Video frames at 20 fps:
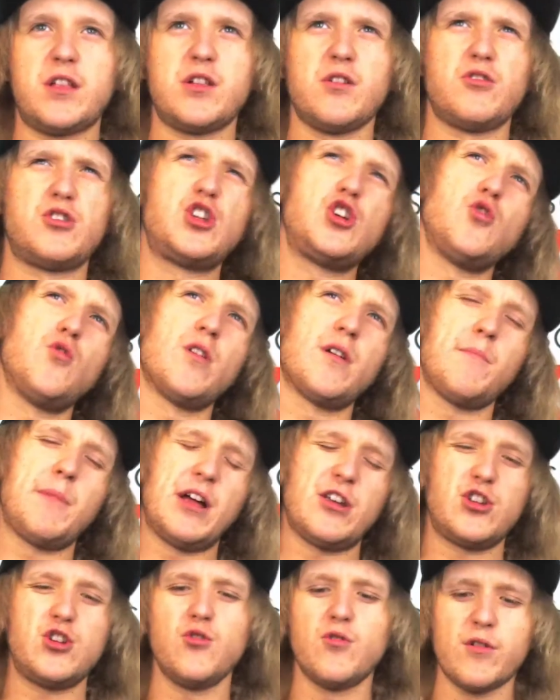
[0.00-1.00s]
So
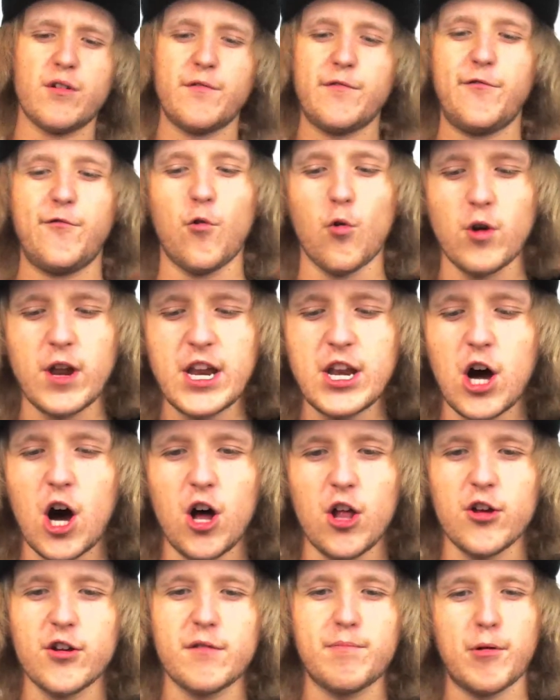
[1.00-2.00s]
about
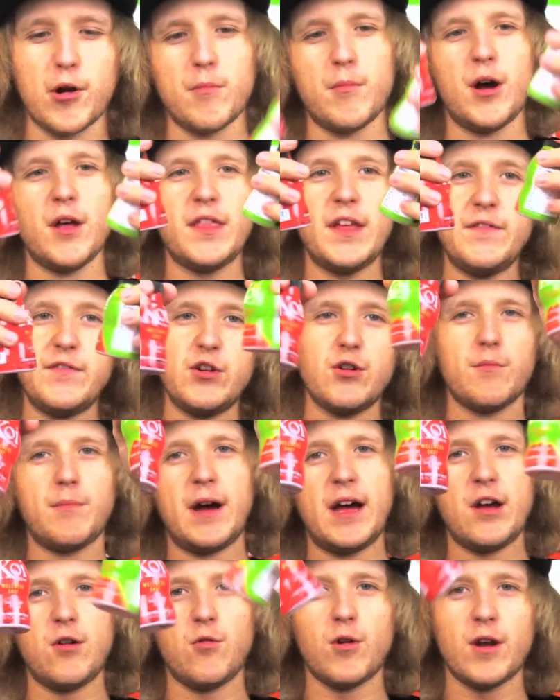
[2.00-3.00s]
$240 per month if you were
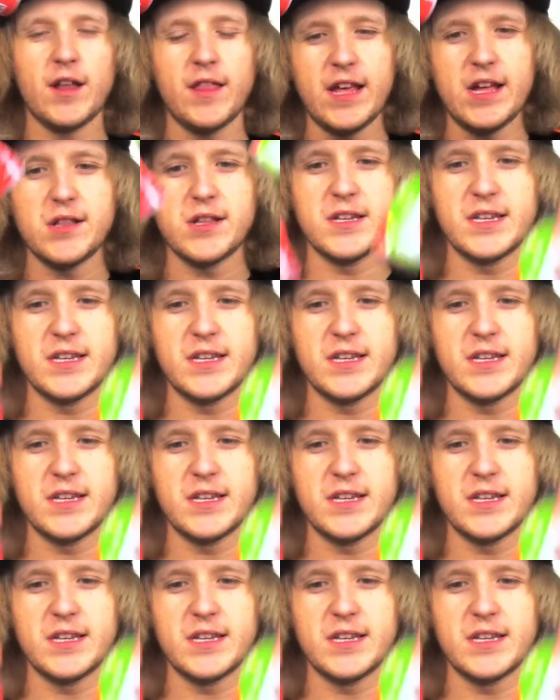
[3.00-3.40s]
buying one of these a